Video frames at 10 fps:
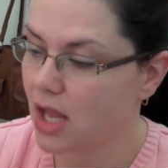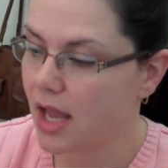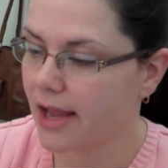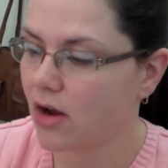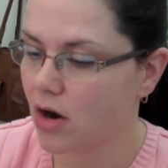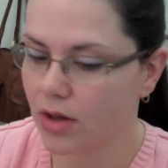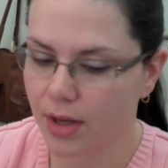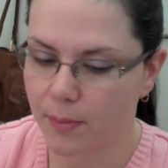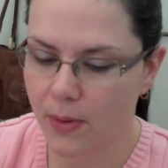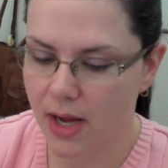and
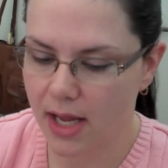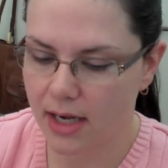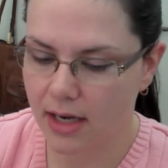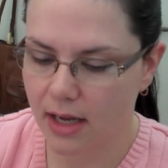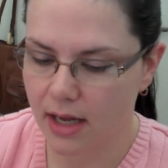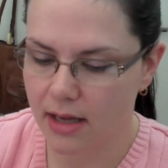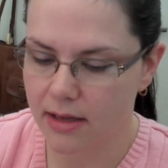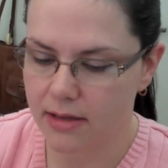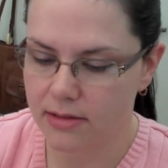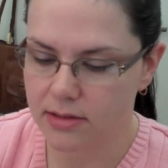garlic bread,
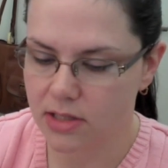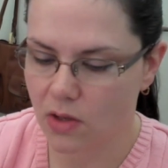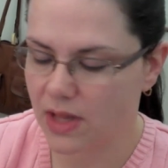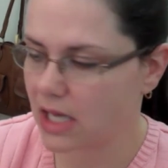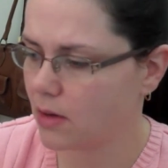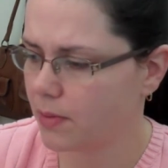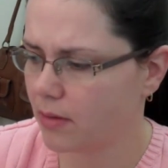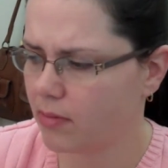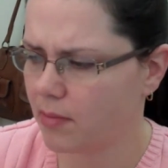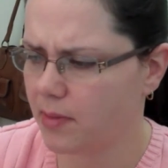so that'll
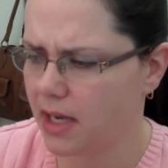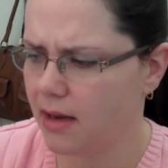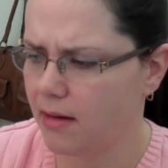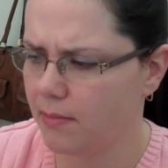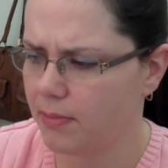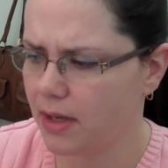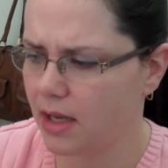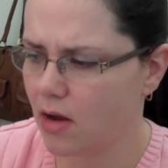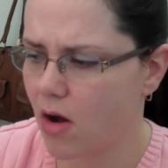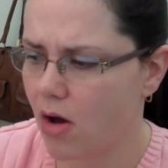probably be
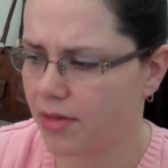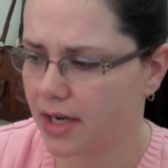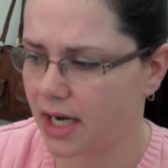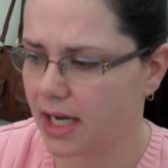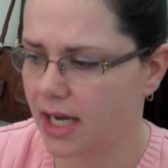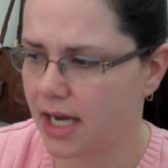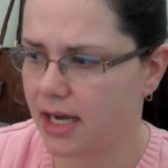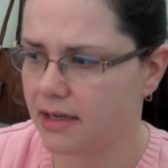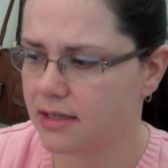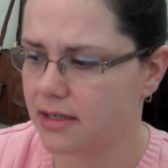all that I
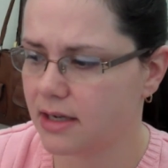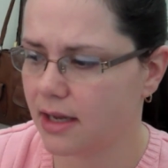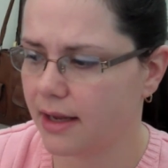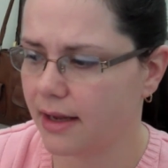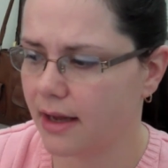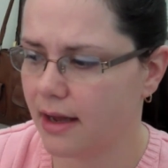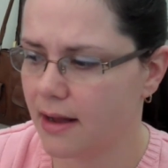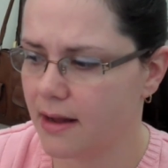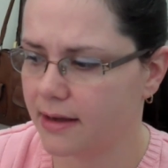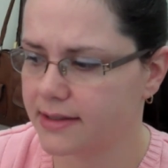eat,
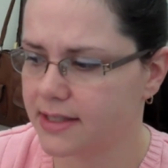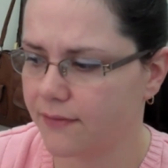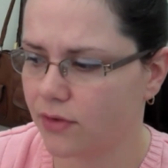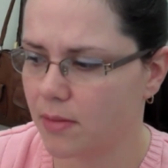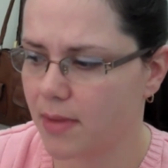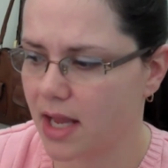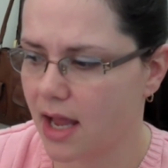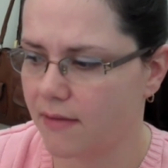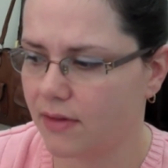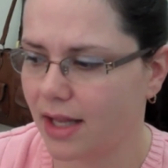except for I might
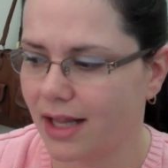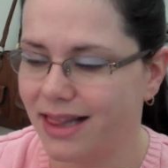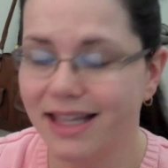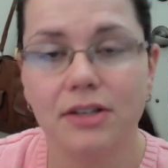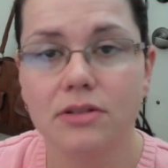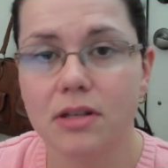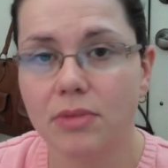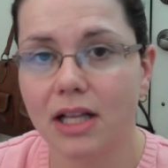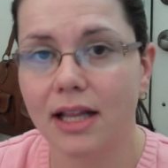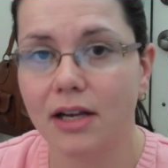have like a little
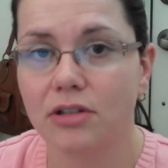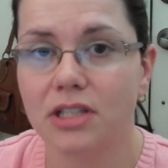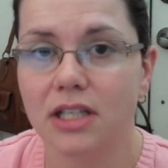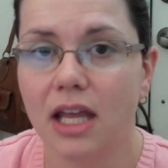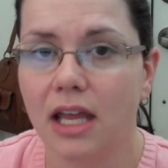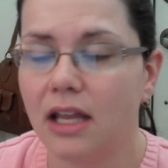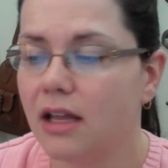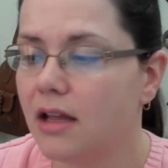something later tonight.